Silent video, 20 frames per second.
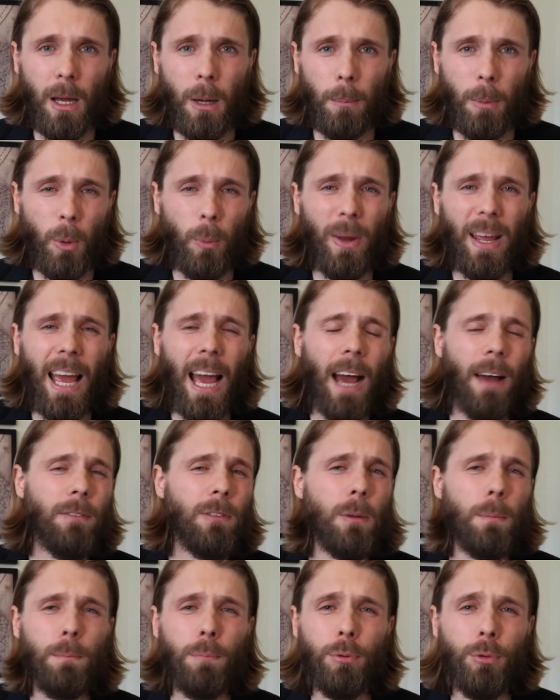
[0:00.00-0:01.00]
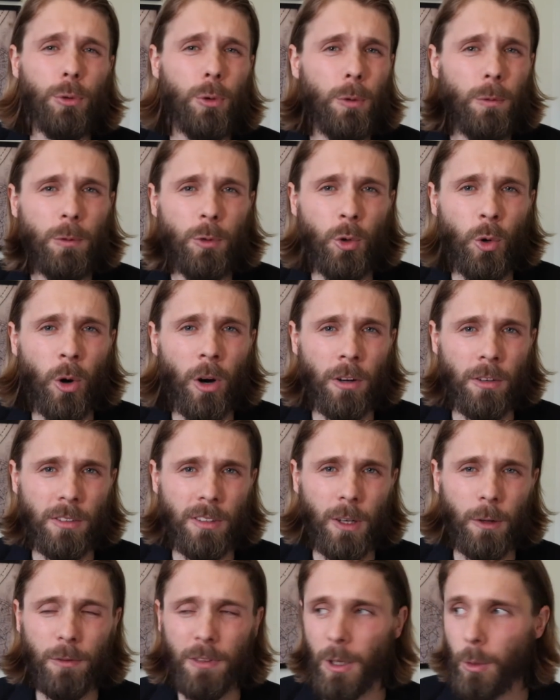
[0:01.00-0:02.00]
But we have to prove to
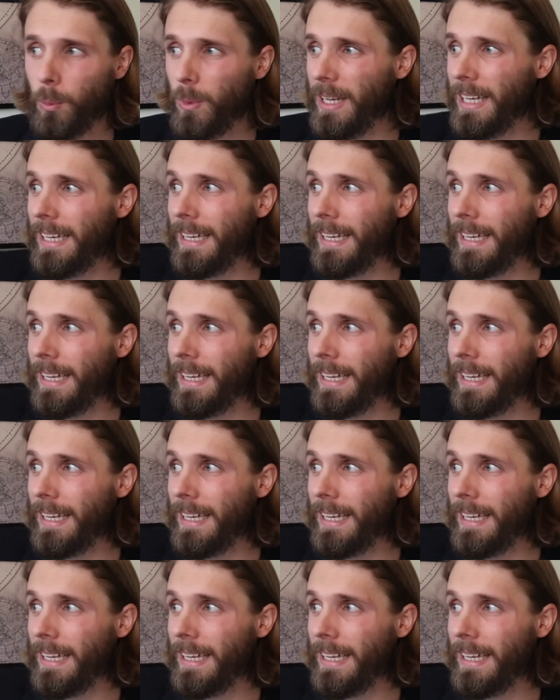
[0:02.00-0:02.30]
ourselves that we